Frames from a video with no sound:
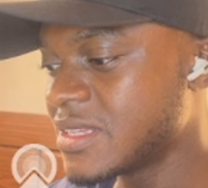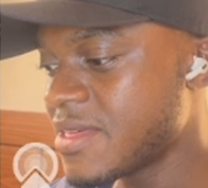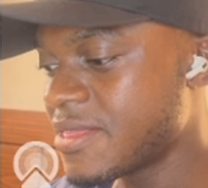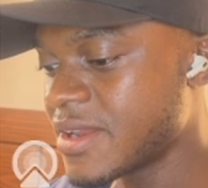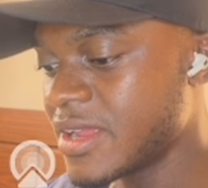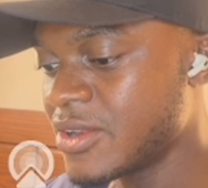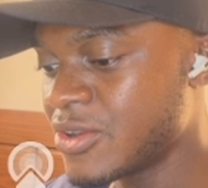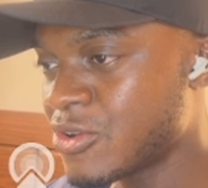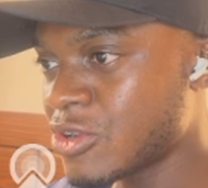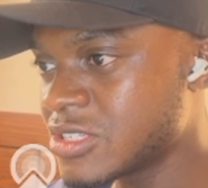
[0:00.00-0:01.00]

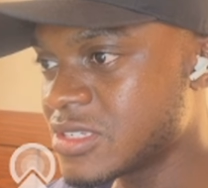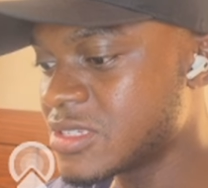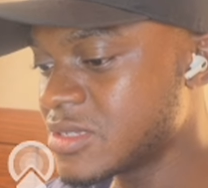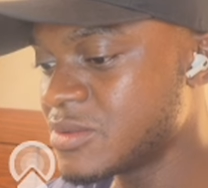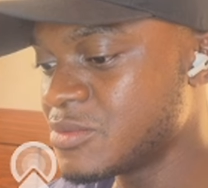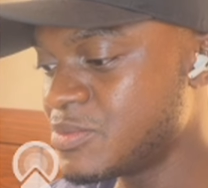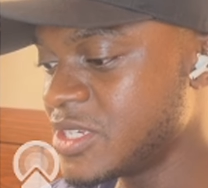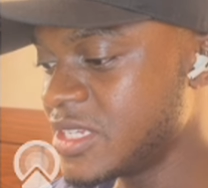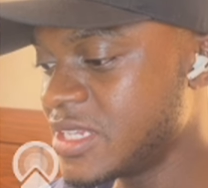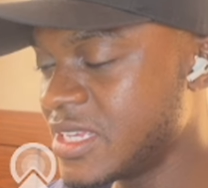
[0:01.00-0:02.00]

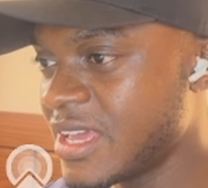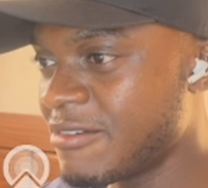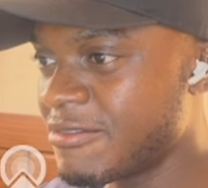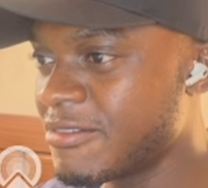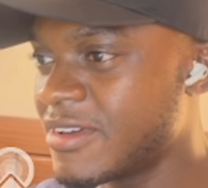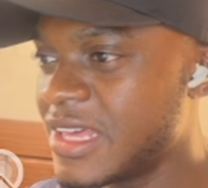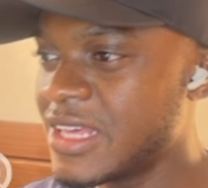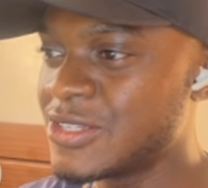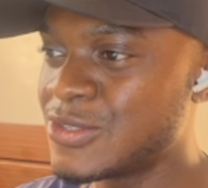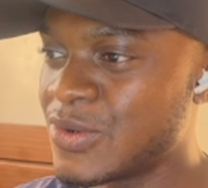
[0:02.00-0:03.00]
3.pdf.
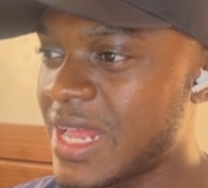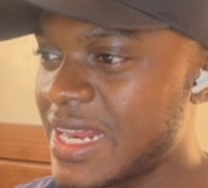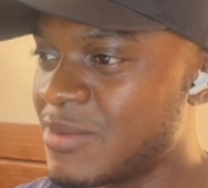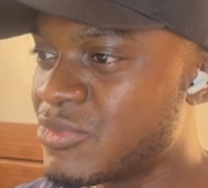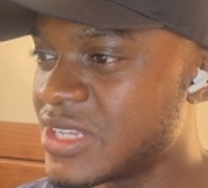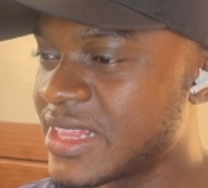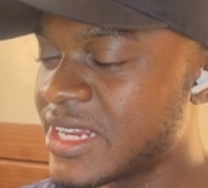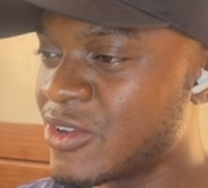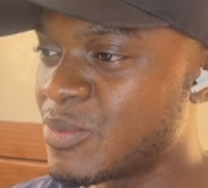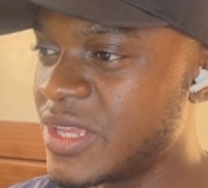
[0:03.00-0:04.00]
So like the project
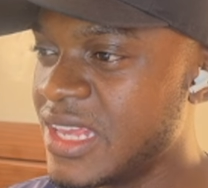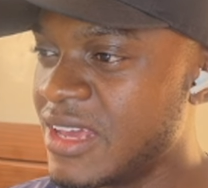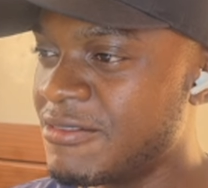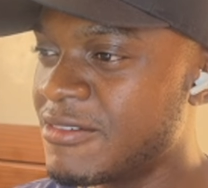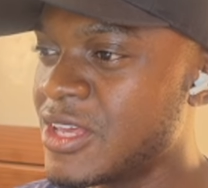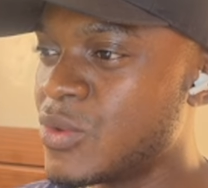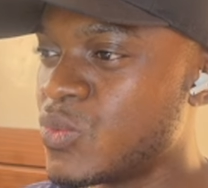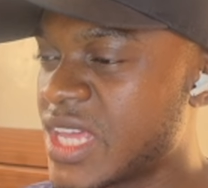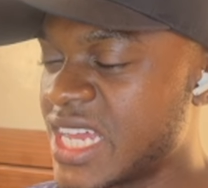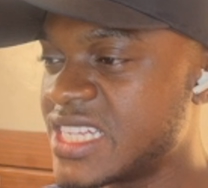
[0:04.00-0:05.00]
3.pdf, we
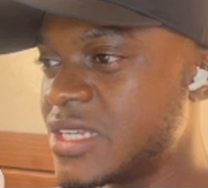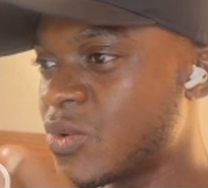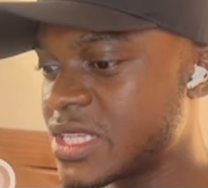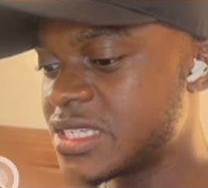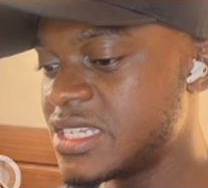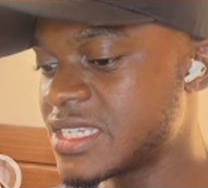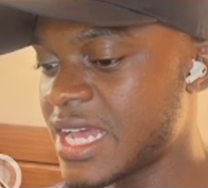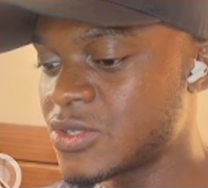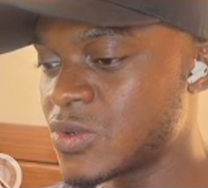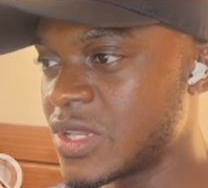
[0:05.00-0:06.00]
can see what is inside.
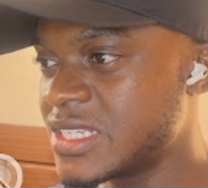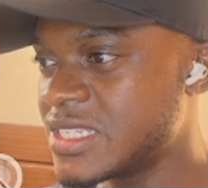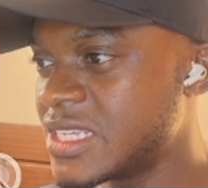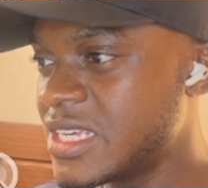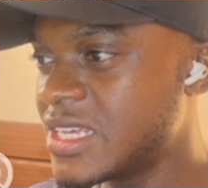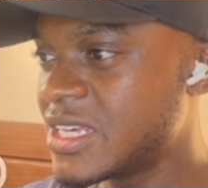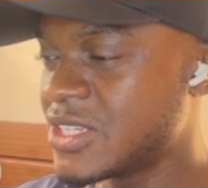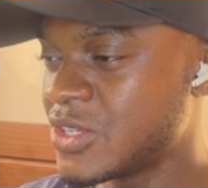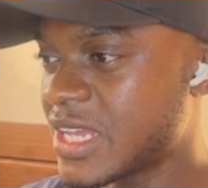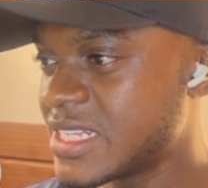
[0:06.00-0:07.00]
So let's see.
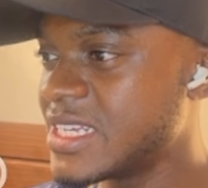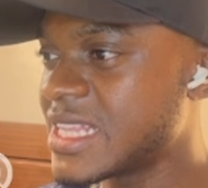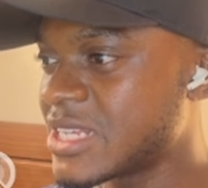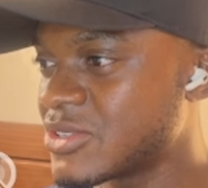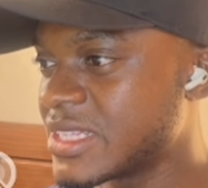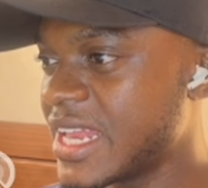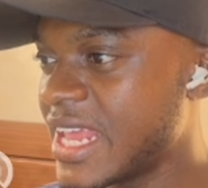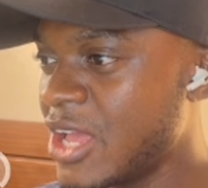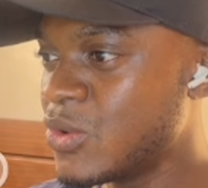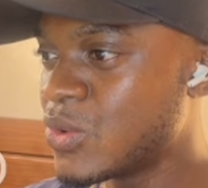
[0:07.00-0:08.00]
You can see it has returned,
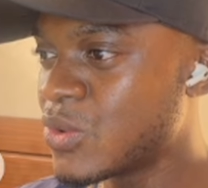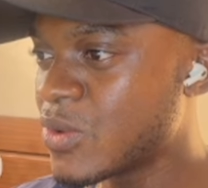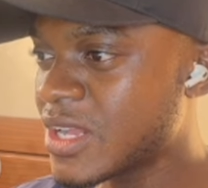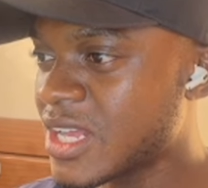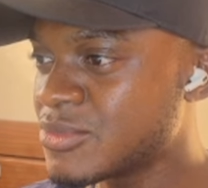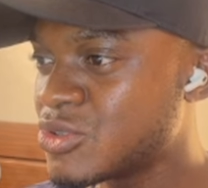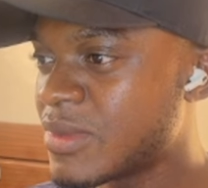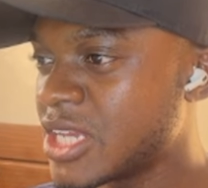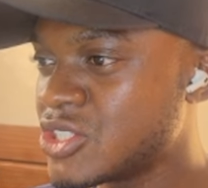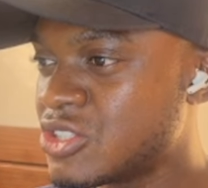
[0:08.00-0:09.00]
hello, welcome to my
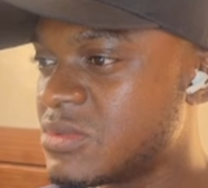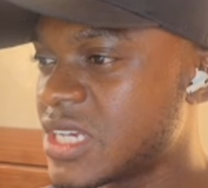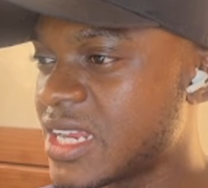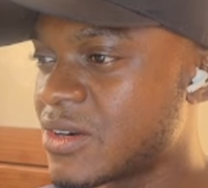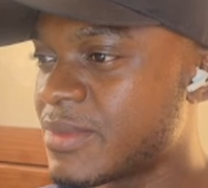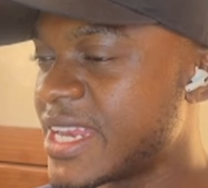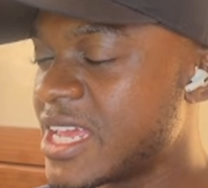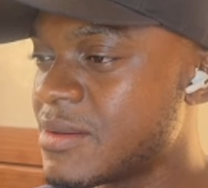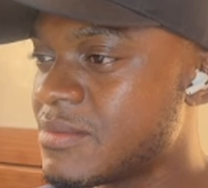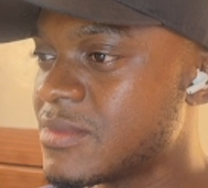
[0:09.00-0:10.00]
YouTube channel. My
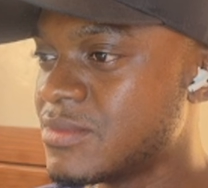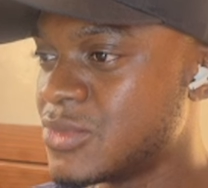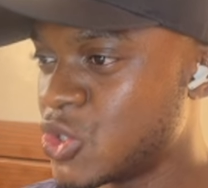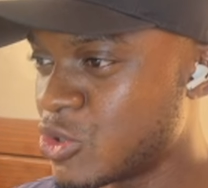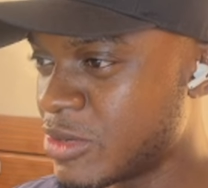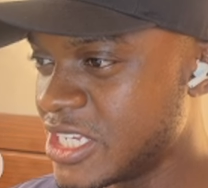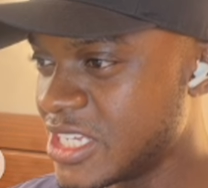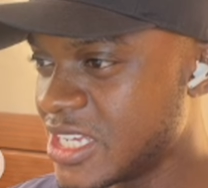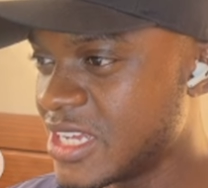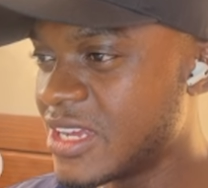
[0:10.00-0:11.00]
name, nobody.
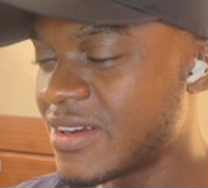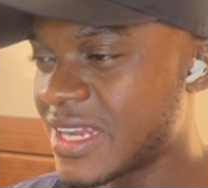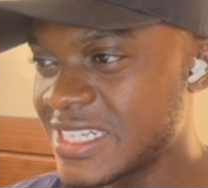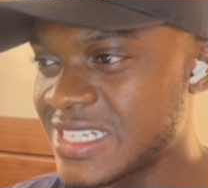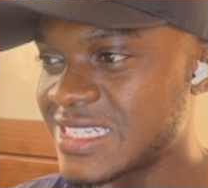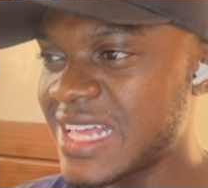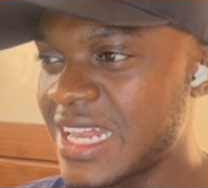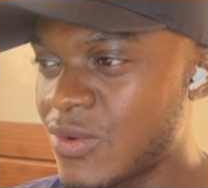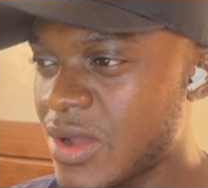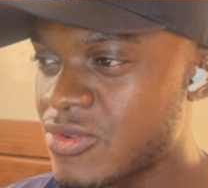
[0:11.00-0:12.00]
This is exactly
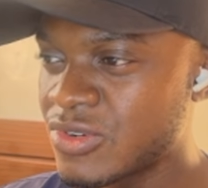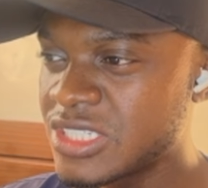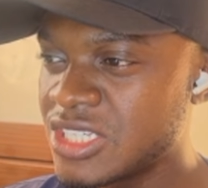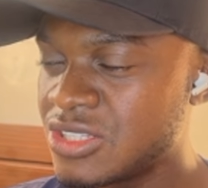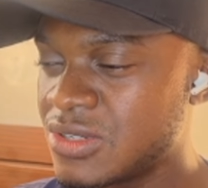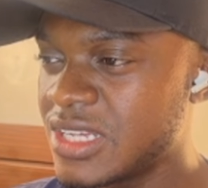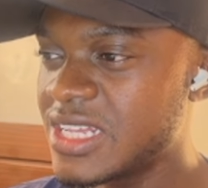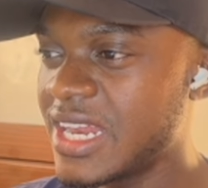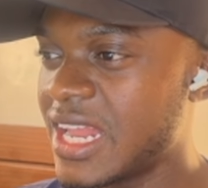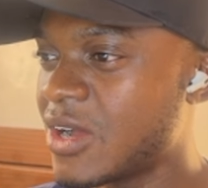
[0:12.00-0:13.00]
what we wrote into it,
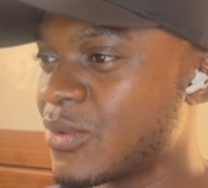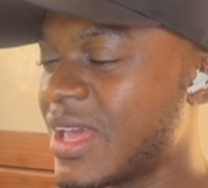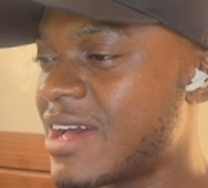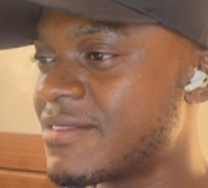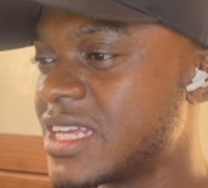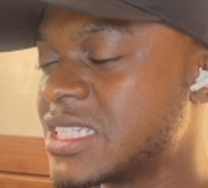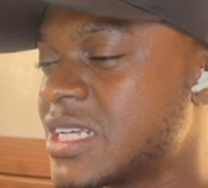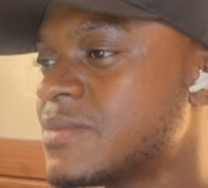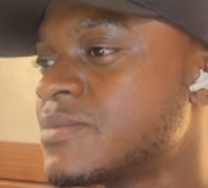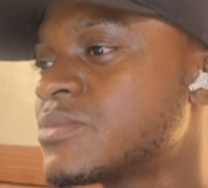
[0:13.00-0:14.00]
and now we have this.
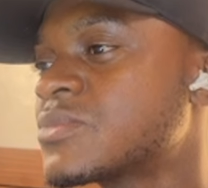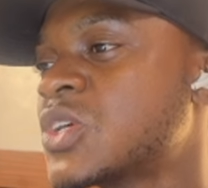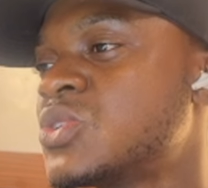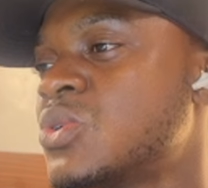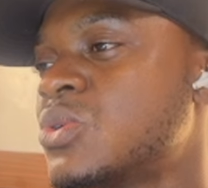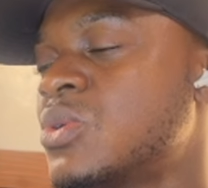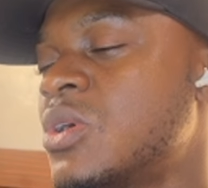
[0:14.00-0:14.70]
So